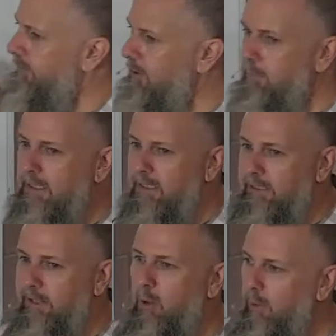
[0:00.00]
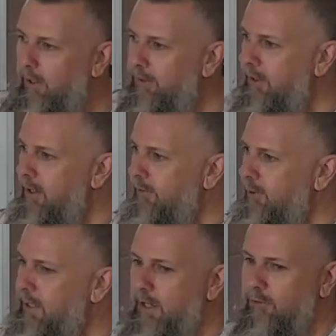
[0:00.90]
completely dealt with,
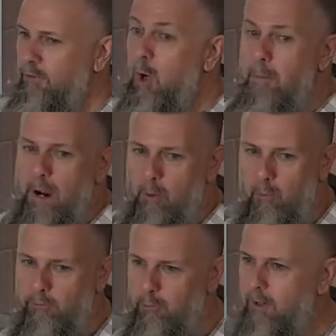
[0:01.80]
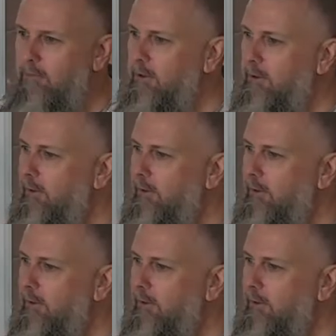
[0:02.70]
so he has no power whatsoever.